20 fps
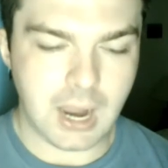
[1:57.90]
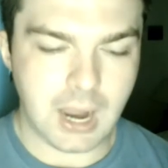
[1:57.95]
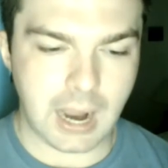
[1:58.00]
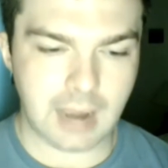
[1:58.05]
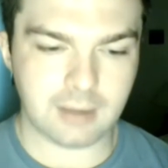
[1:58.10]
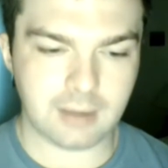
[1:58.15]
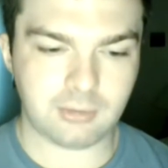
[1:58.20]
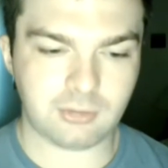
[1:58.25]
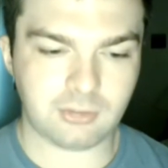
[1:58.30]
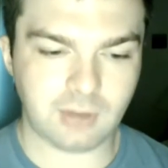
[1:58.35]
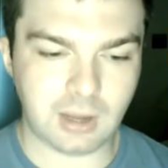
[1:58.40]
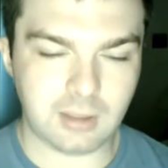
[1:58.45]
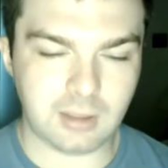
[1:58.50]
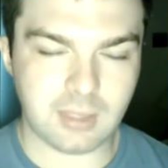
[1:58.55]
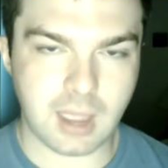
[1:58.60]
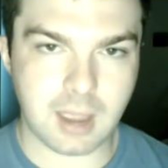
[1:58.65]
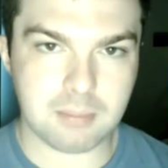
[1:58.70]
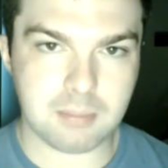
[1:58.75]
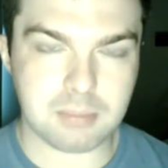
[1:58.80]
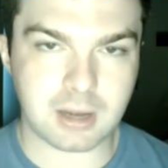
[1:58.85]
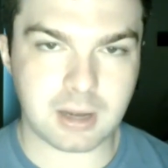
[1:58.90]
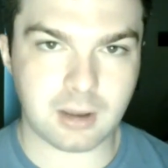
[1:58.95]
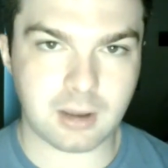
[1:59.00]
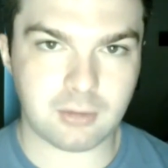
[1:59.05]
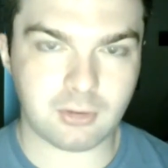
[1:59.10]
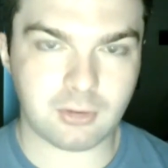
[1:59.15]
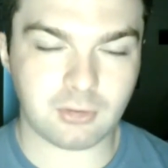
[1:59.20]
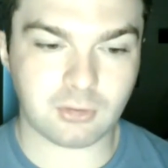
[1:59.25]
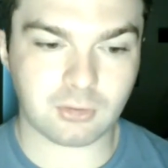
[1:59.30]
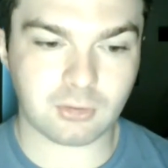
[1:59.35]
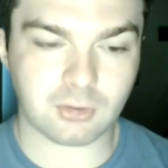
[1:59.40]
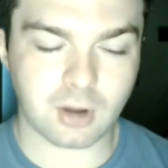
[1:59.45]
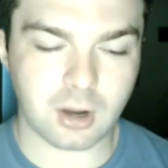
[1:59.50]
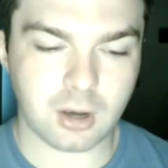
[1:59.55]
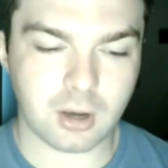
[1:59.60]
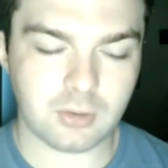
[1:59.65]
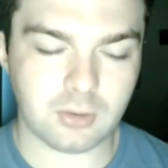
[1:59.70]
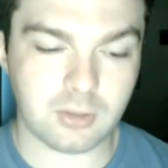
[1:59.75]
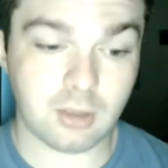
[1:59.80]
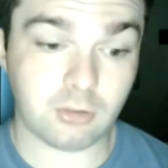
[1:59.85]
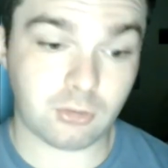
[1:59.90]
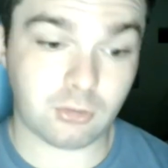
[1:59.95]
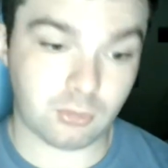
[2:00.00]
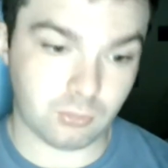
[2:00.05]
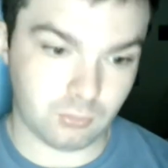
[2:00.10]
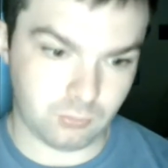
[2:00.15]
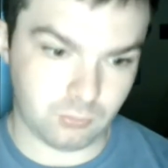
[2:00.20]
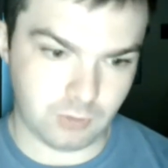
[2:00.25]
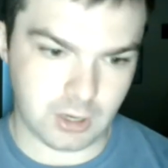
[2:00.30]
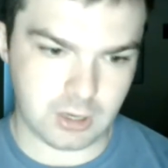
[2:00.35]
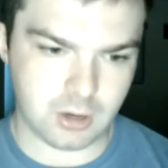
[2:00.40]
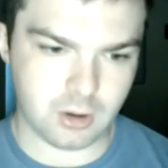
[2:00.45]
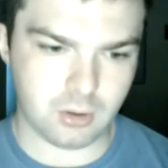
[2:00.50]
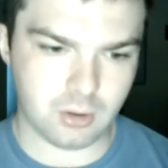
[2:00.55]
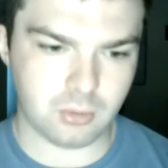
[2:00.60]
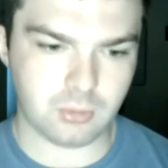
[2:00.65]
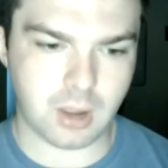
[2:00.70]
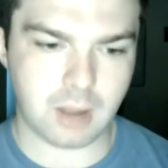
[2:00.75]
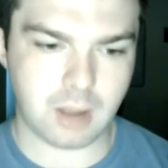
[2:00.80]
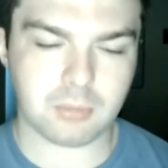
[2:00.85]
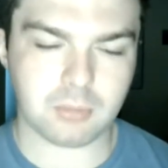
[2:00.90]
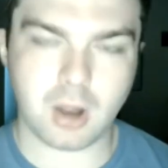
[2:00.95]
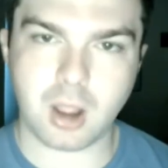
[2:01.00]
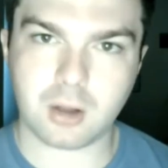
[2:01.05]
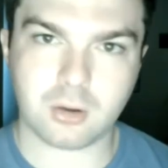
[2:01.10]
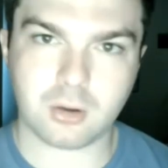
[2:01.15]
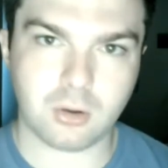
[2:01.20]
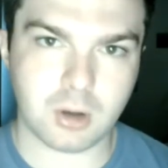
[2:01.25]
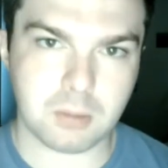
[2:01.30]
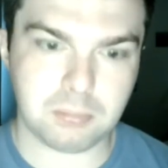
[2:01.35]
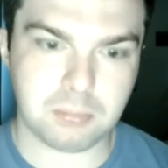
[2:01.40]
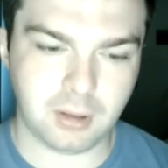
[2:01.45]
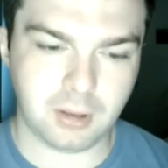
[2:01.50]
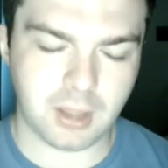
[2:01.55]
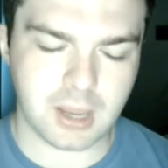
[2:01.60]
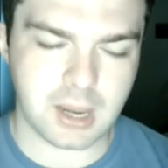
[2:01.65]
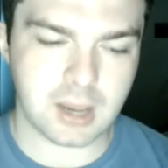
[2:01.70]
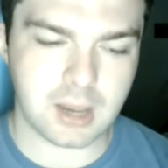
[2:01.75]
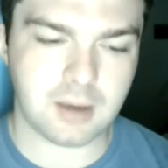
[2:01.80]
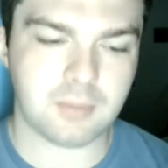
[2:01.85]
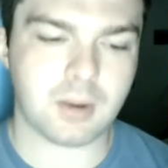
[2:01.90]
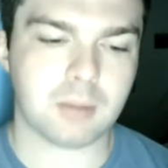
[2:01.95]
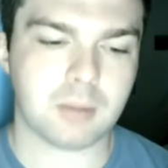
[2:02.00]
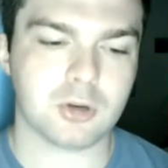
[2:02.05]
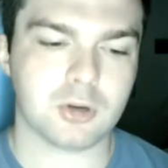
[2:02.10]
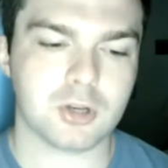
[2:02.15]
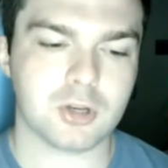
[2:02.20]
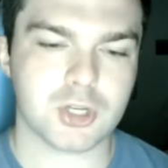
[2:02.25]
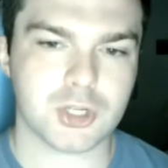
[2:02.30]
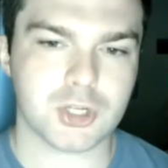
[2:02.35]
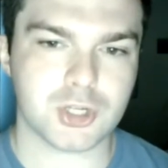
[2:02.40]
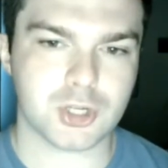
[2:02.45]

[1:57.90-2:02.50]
I say that because this is on this video. I'm not going to play it. I'm going to just